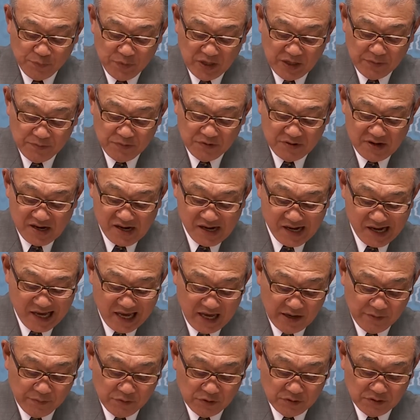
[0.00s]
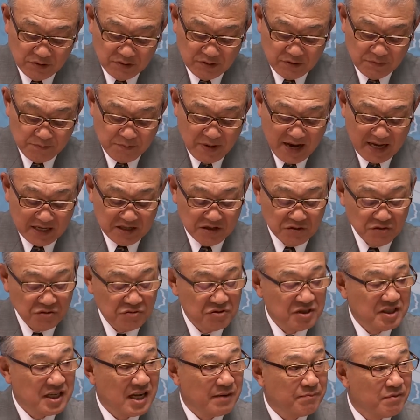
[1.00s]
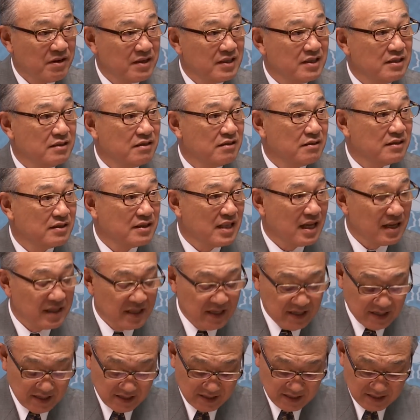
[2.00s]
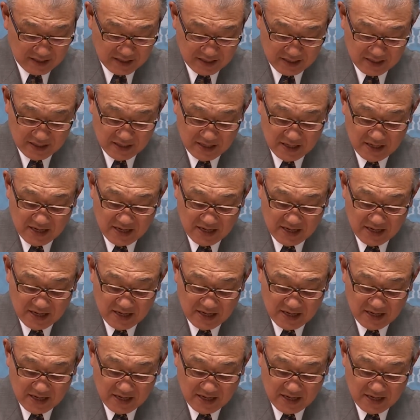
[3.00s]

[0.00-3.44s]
people are able to pursue Japanese studies